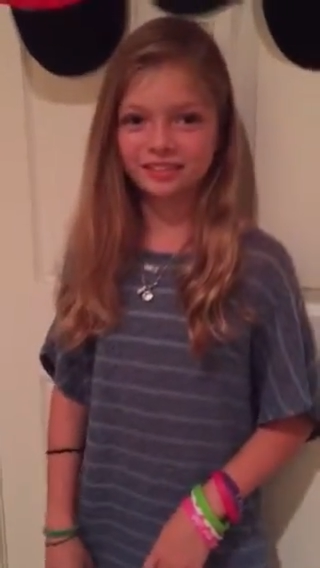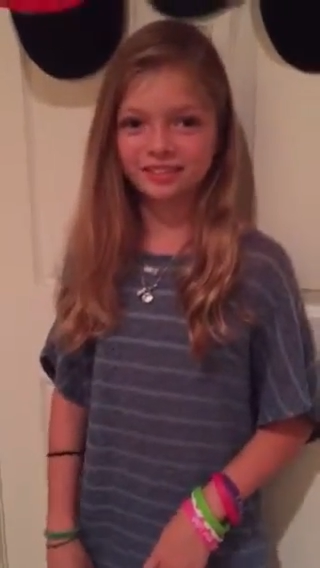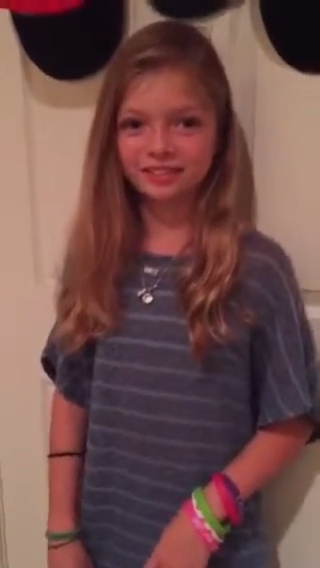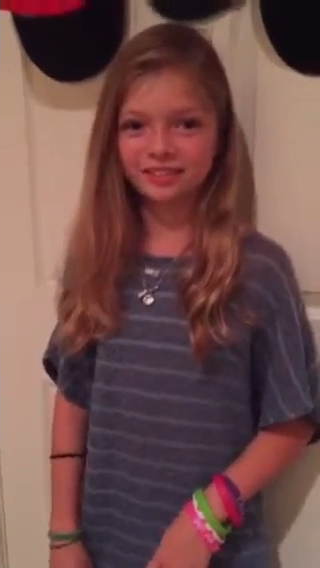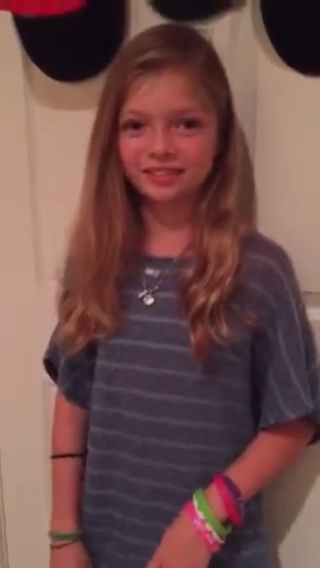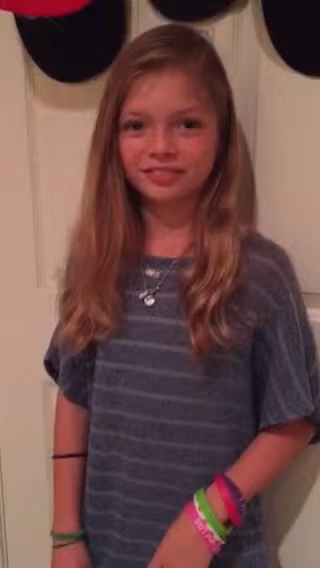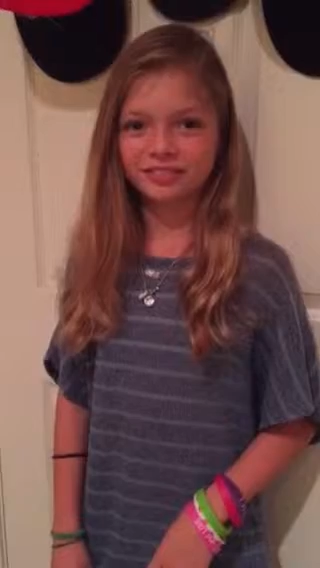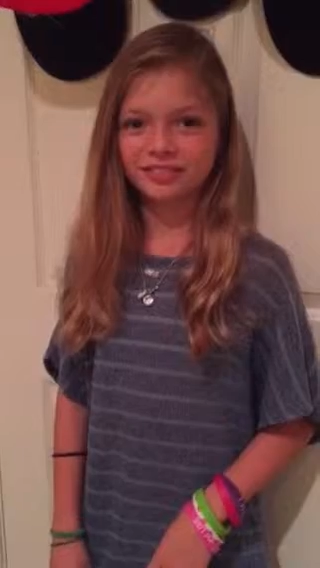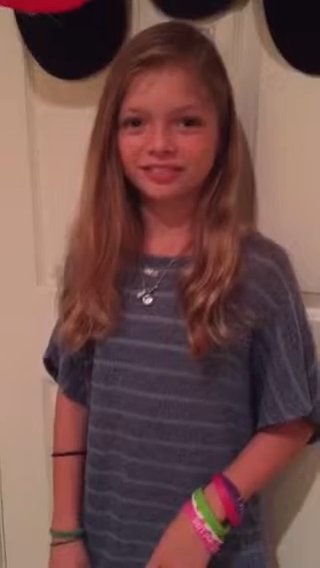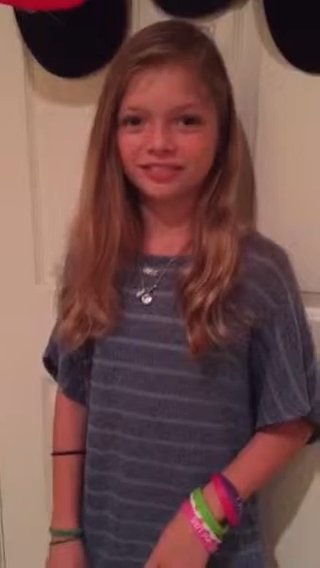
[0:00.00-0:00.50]

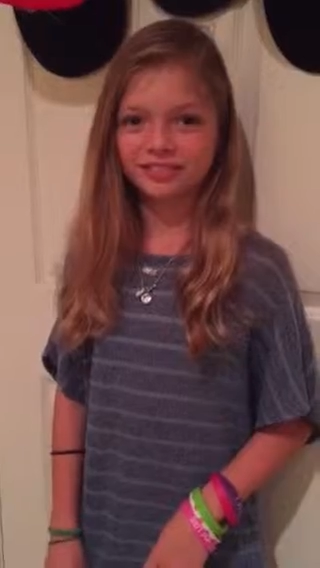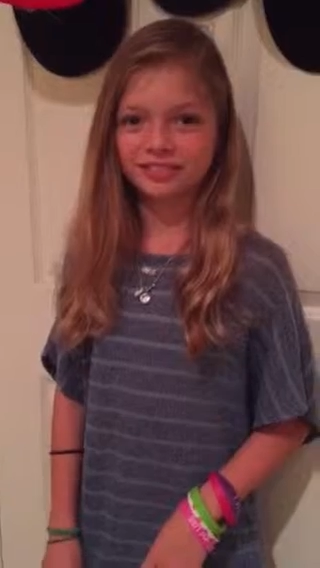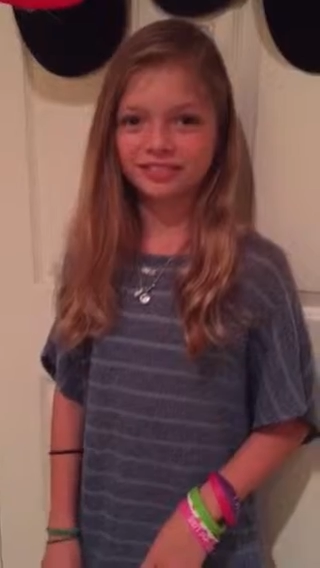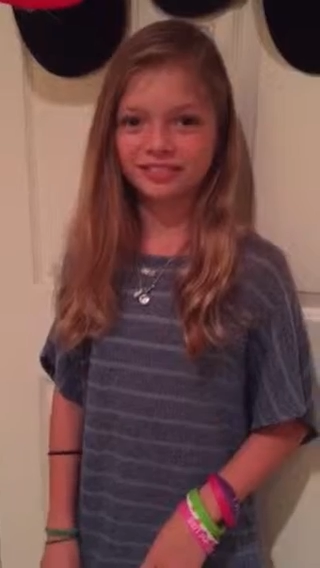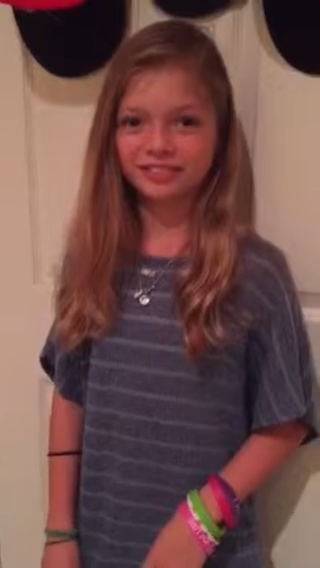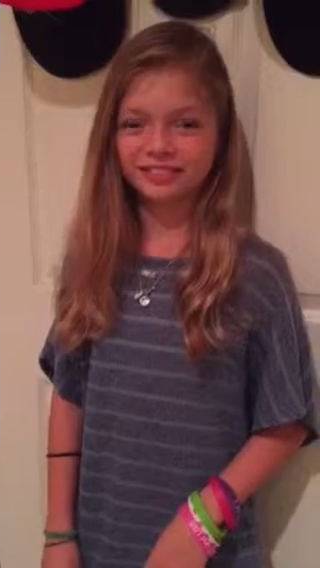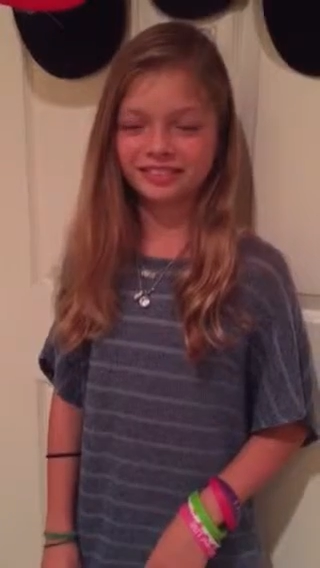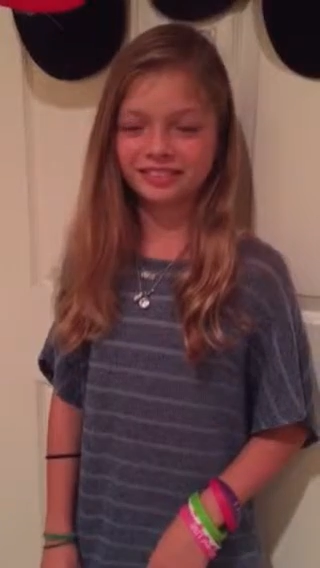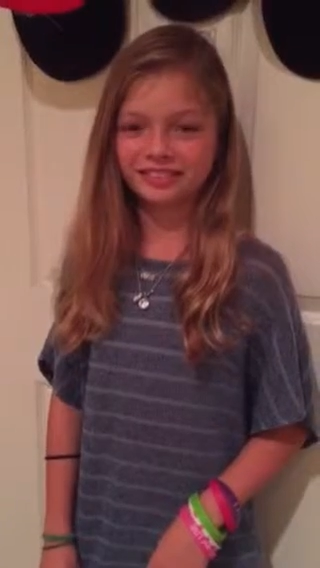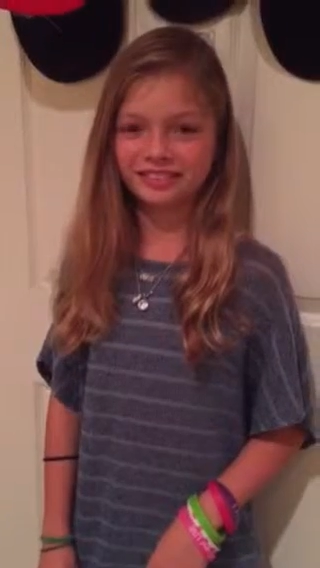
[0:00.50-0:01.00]
and
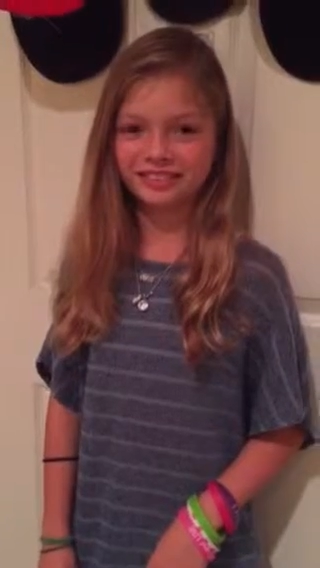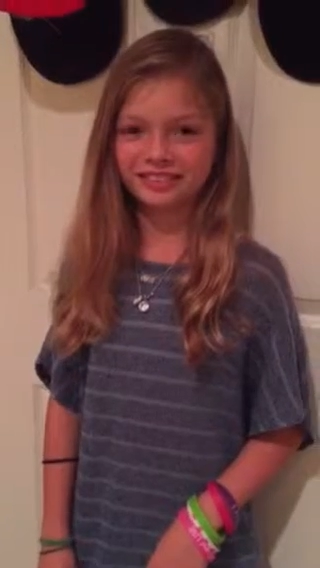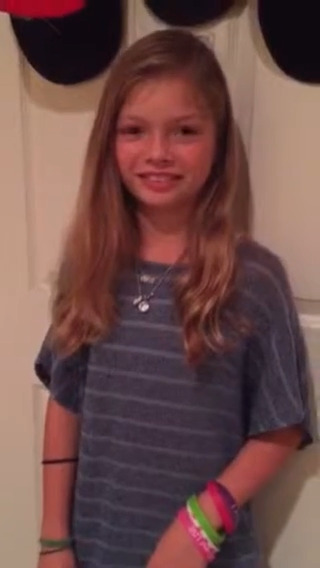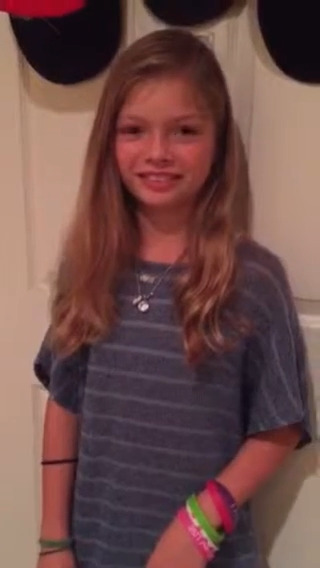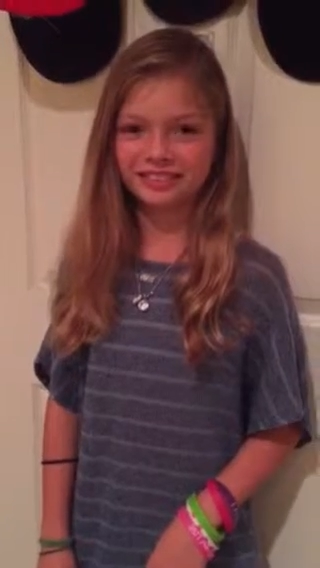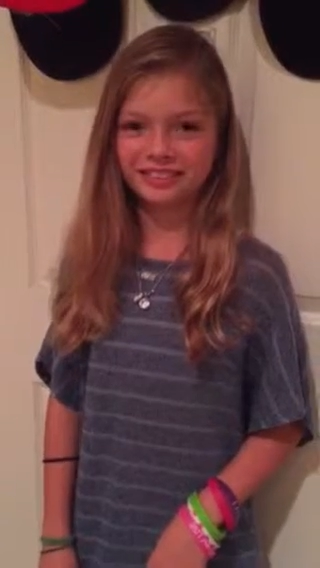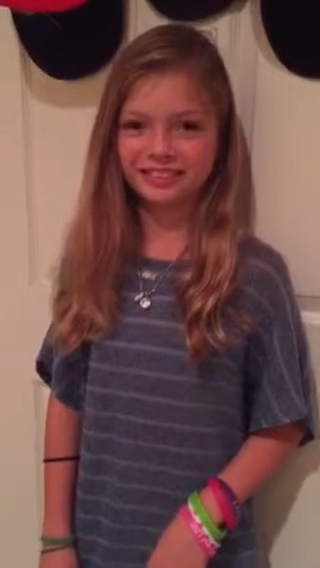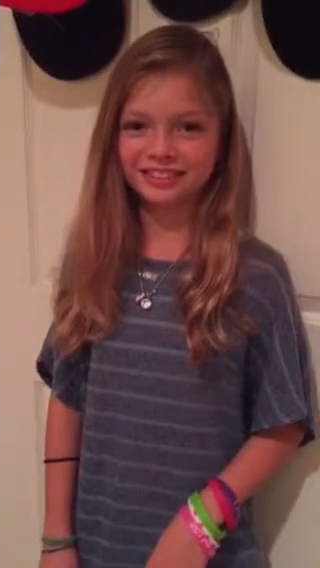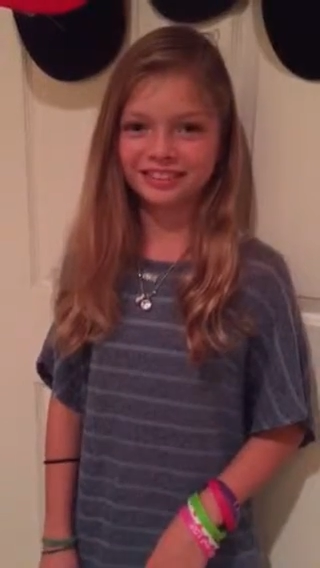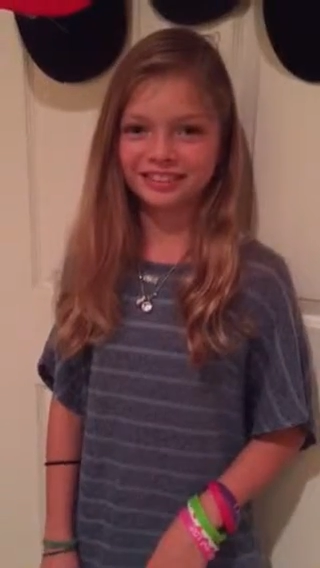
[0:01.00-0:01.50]
proud
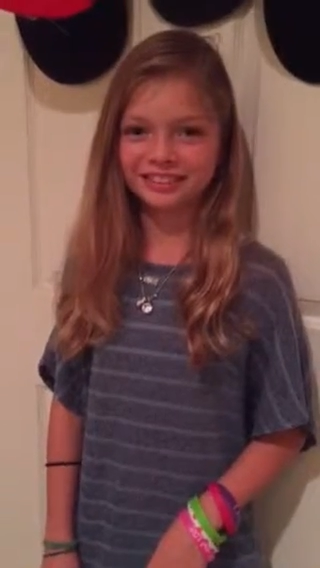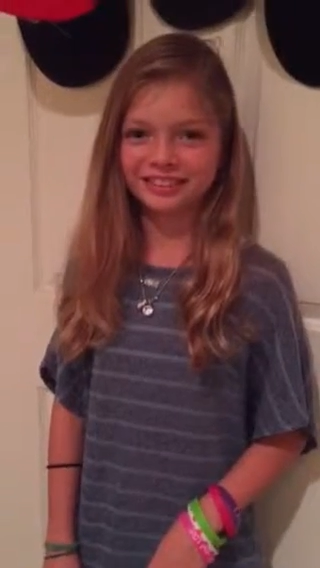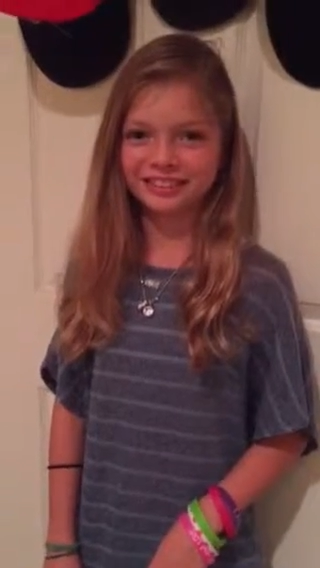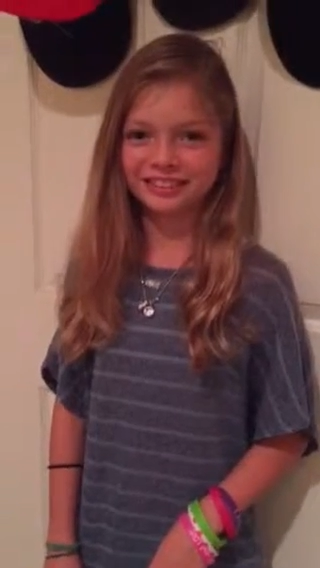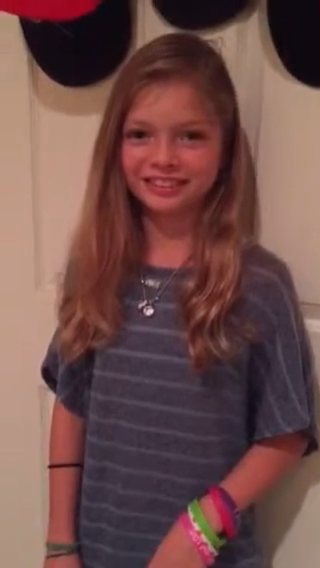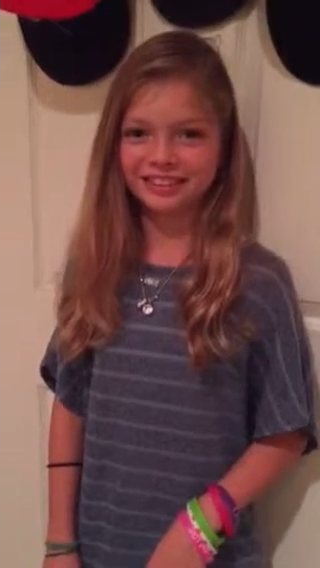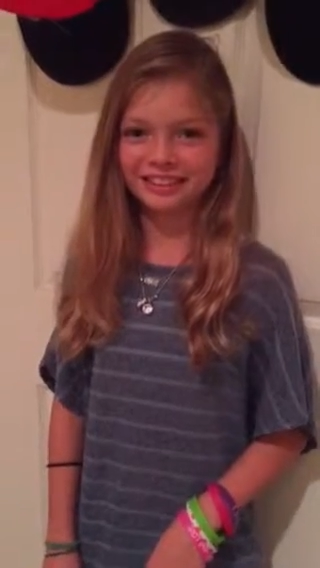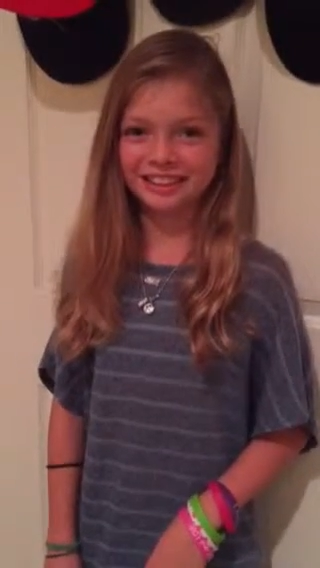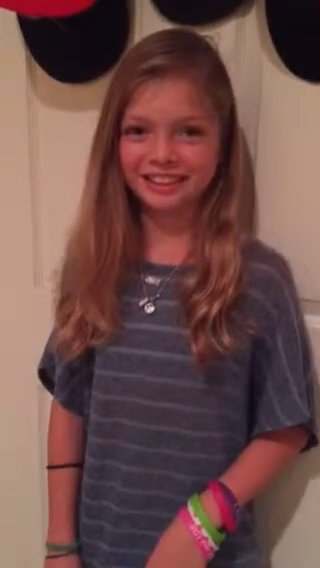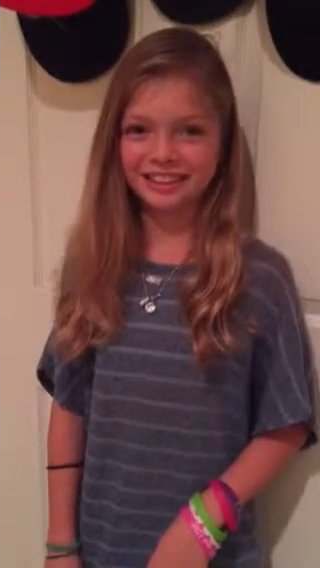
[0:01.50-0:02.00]
um, to see
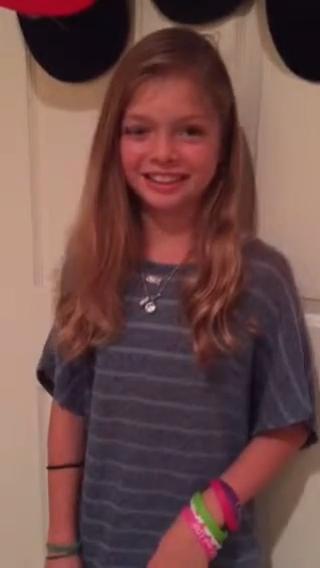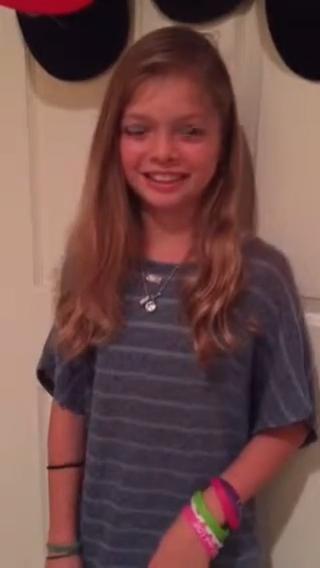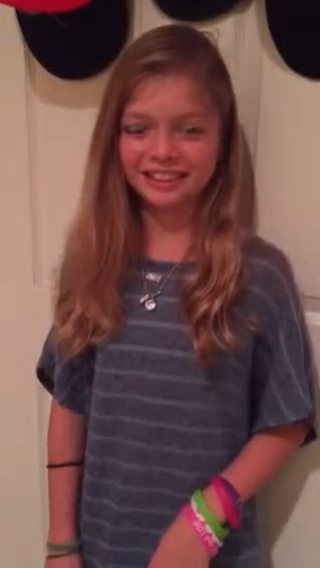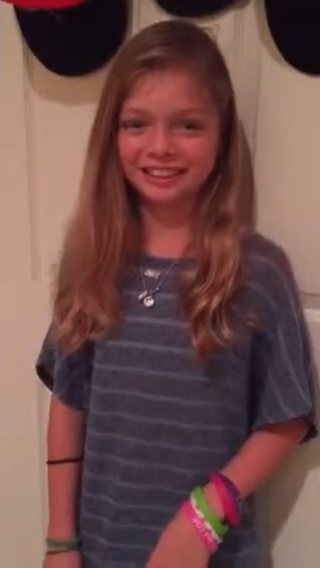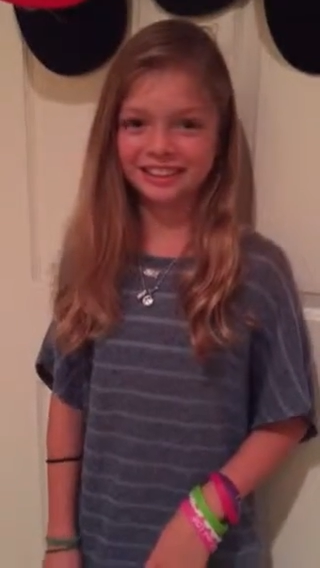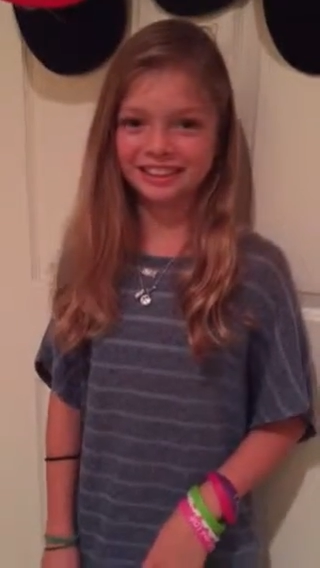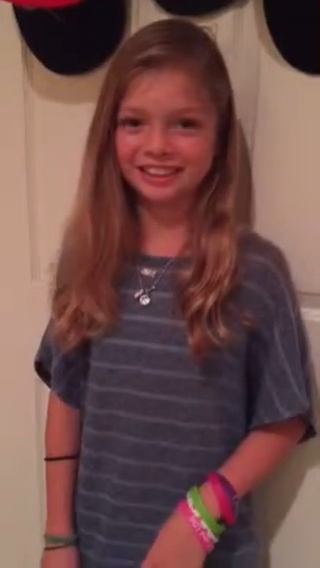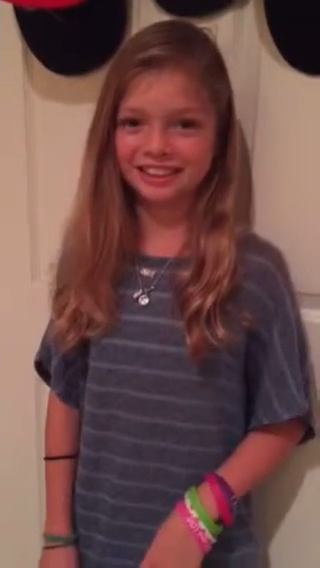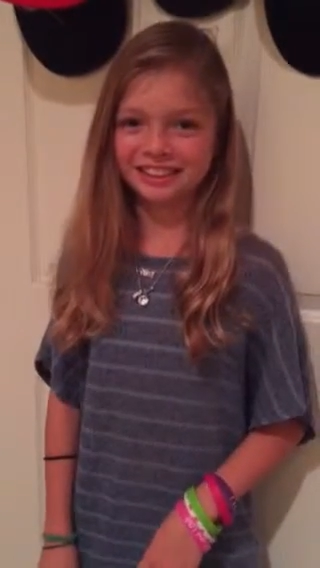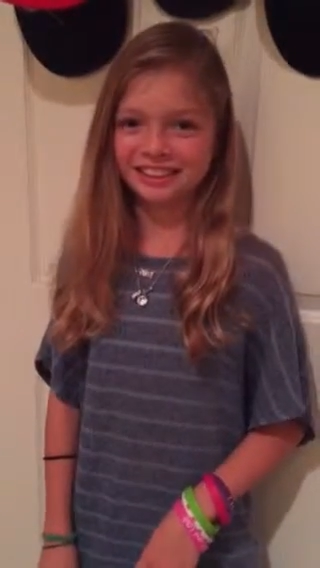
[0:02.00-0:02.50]
you
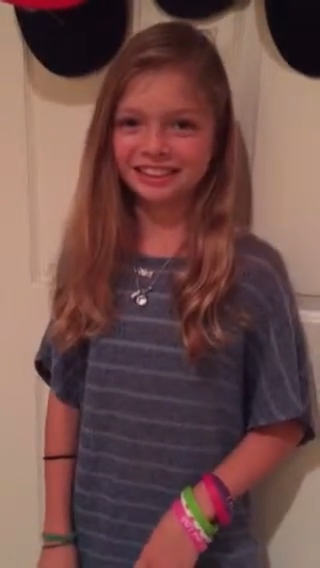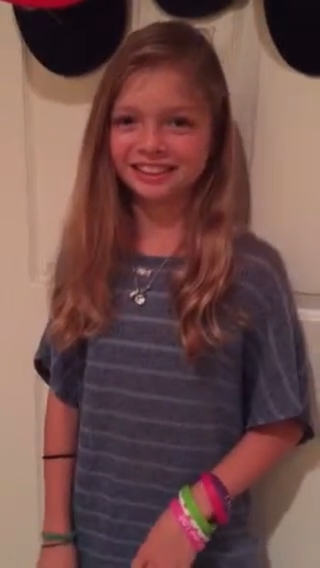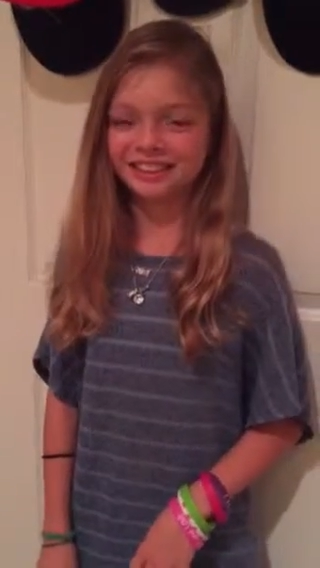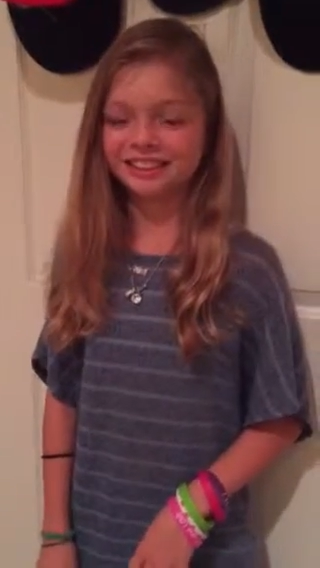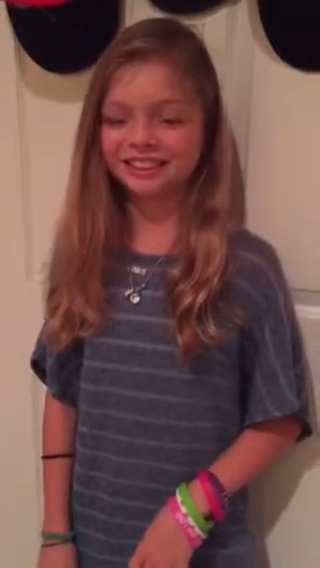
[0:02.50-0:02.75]
growing